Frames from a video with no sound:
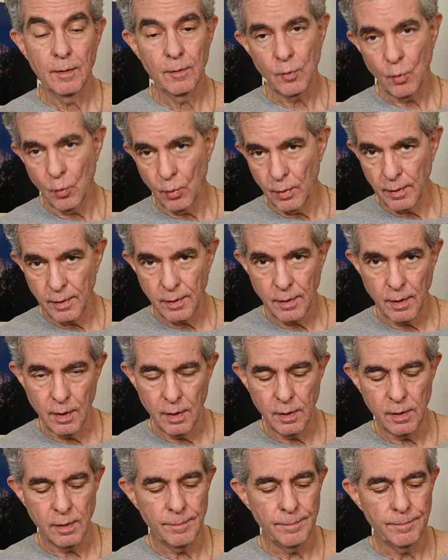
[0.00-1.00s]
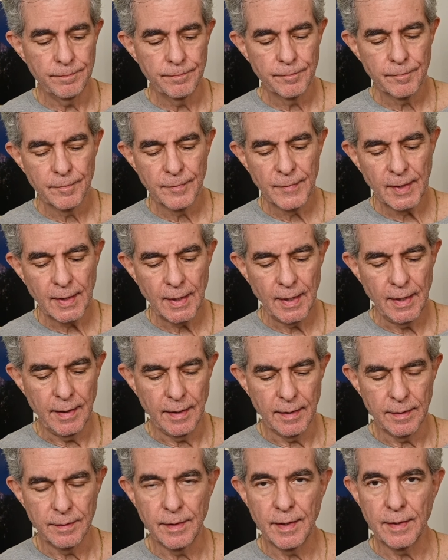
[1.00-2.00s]
or a column,
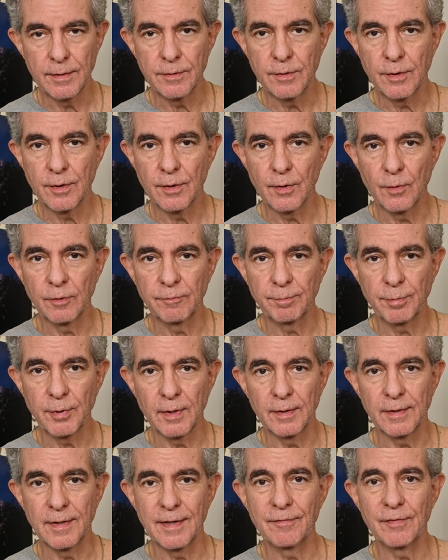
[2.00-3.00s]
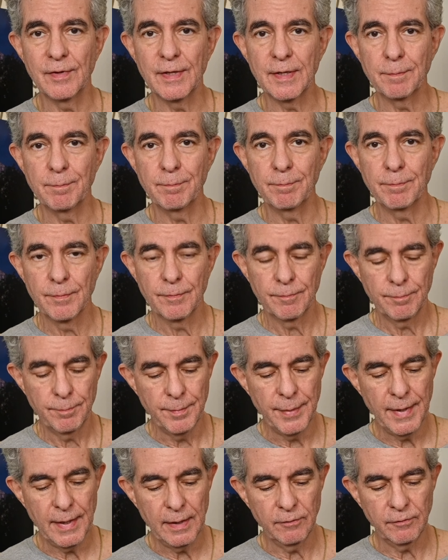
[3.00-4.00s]
and then you can always put a leveling
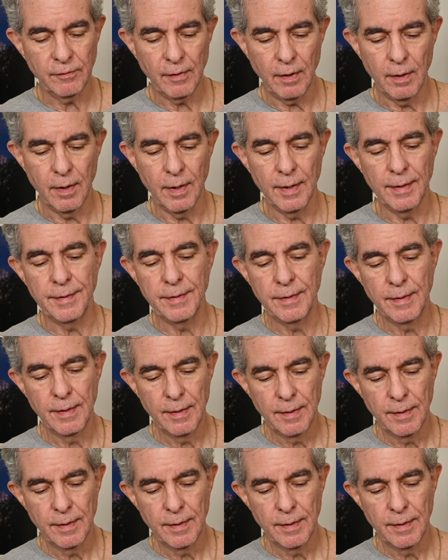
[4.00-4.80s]
base on,